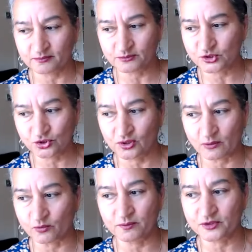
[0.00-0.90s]
i'm sure
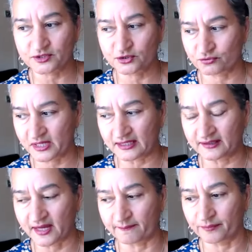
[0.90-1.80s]
like we must agree
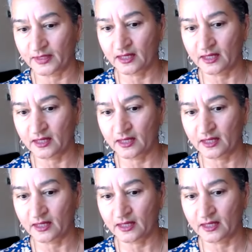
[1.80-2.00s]
that